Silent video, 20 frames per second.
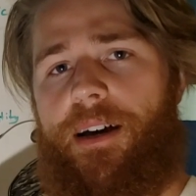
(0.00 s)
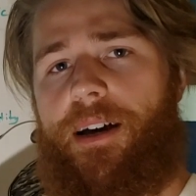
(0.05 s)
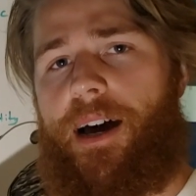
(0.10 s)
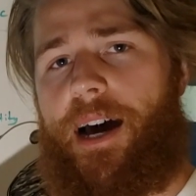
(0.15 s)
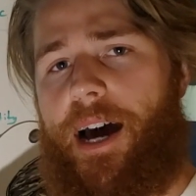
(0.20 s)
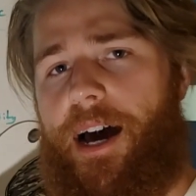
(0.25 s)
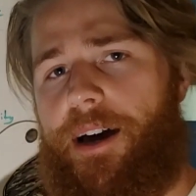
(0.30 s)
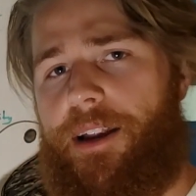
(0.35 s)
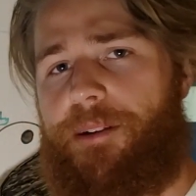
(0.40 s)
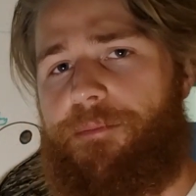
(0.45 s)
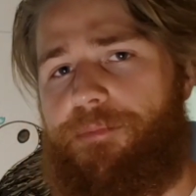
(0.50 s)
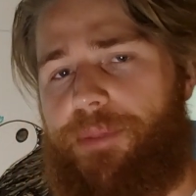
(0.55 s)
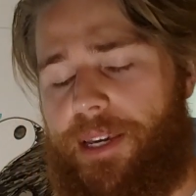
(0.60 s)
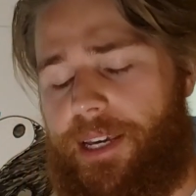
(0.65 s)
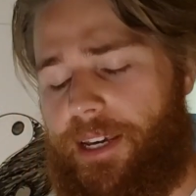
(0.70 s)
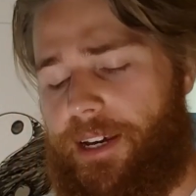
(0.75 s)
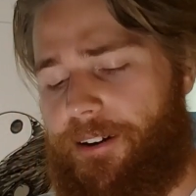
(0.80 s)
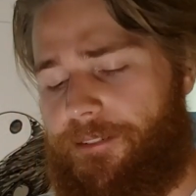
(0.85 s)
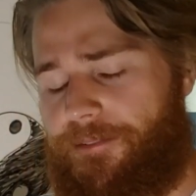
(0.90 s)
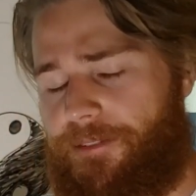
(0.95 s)
how to
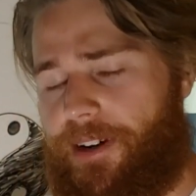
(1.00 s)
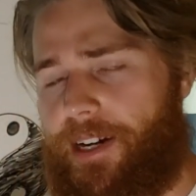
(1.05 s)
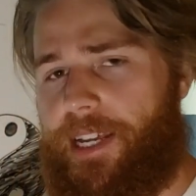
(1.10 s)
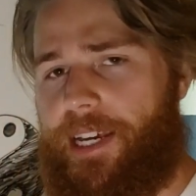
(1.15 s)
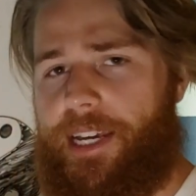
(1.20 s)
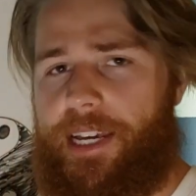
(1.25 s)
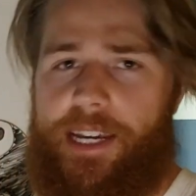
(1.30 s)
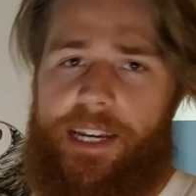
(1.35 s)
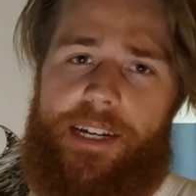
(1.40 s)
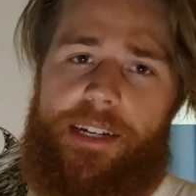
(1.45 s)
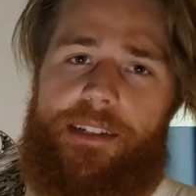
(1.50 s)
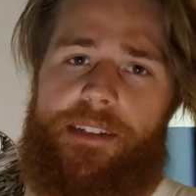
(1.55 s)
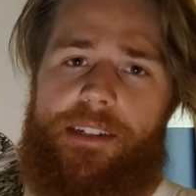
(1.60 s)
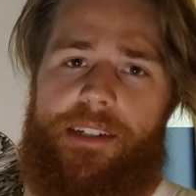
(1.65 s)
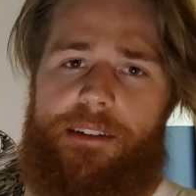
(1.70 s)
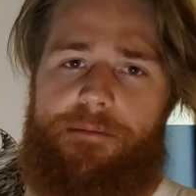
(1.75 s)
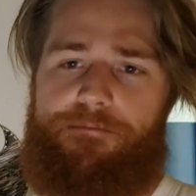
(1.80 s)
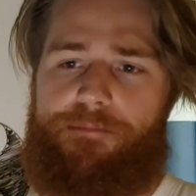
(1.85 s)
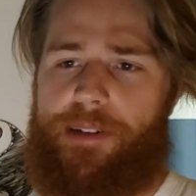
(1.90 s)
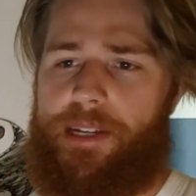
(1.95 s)
be a funny
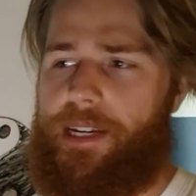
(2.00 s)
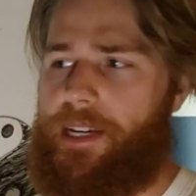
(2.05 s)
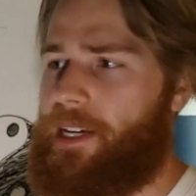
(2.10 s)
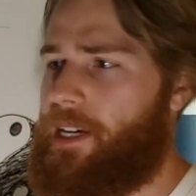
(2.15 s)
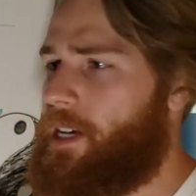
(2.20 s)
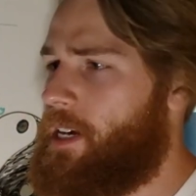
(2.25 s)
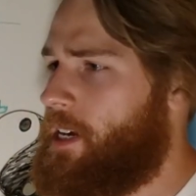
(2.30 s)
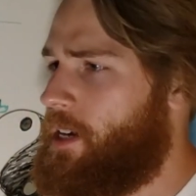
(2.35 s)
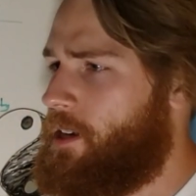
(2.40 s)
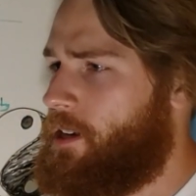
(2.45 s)
ENTP.